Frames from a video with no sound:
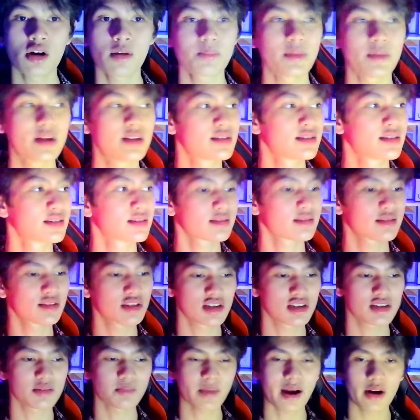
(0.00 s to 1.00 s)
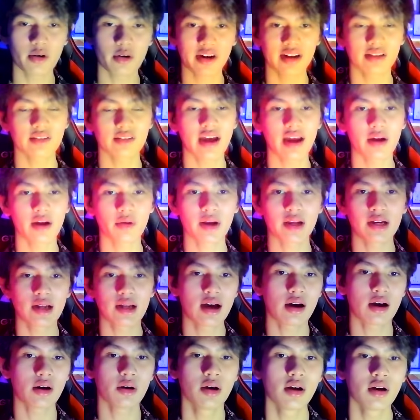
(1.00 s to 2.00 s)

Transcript: It's just my ring light right now